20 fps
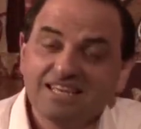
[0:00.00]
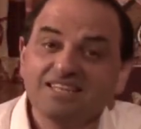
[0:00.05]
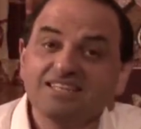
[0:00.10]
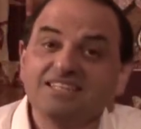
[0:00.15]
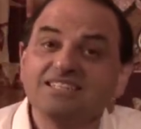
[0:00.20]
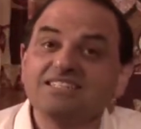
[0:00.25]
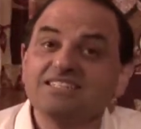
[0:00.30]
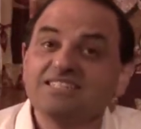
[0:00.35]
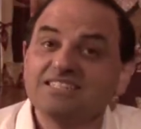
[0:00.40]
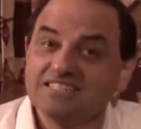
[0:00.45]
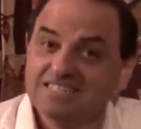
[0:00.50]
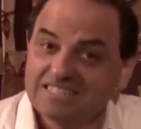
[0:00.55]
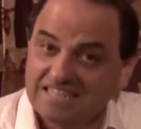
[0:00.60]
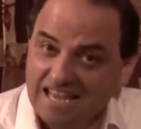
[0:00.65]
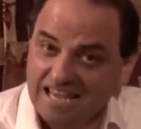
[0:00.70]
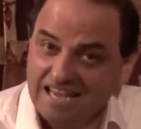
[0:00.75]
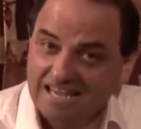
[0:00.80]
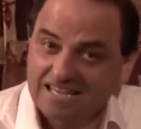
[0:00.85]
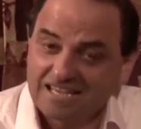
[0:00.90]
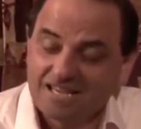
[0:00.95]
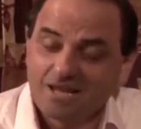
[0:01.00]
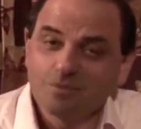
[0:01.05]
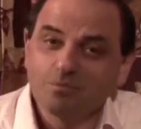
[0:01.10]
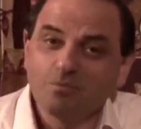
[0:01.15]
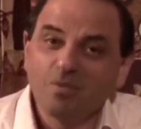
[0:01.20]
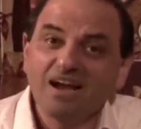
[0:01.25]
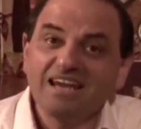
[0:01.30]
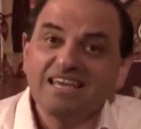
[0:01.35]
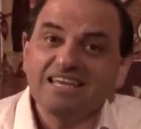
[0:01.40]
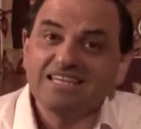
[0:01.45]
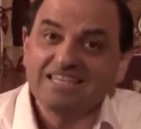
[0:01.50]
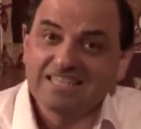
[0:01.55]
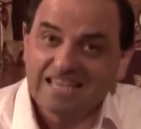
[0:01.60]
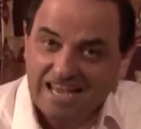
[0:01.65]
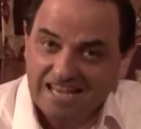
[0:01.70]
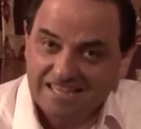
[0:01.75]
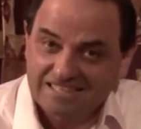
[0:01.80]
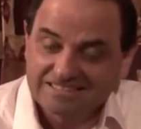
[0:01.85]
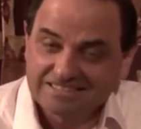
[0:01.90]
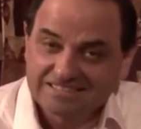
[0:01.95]
that today my
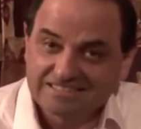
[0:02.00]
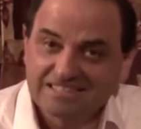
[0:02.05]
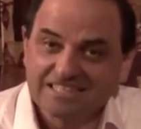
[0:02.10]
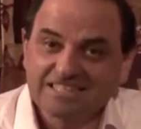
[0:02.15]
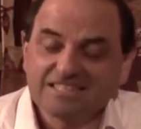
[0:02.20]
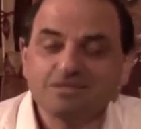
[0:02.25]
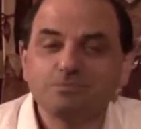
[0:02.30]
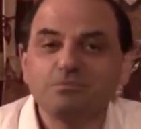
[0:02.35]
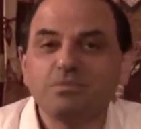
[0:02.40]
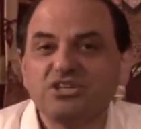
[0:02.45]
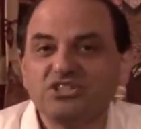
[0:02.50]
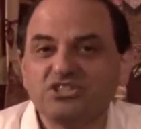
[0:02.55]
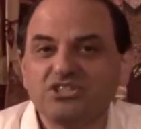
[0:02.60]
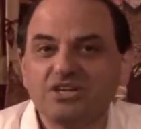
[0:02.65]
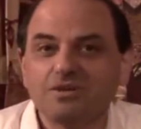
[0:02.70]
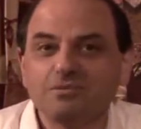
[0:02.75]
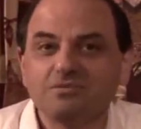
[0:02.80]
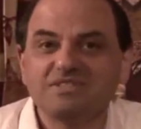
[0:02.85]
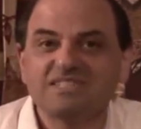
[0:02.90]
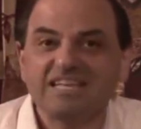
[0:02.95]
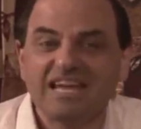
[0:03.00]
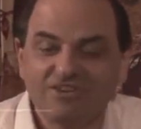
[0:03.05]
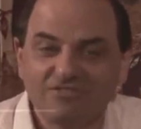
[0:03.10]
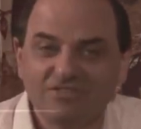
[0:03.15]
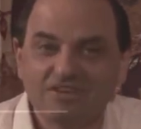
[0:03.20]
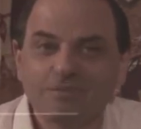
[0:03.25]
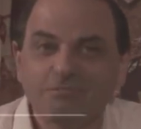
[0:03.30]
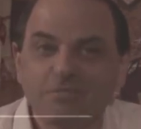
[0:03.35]
guest is Bishop David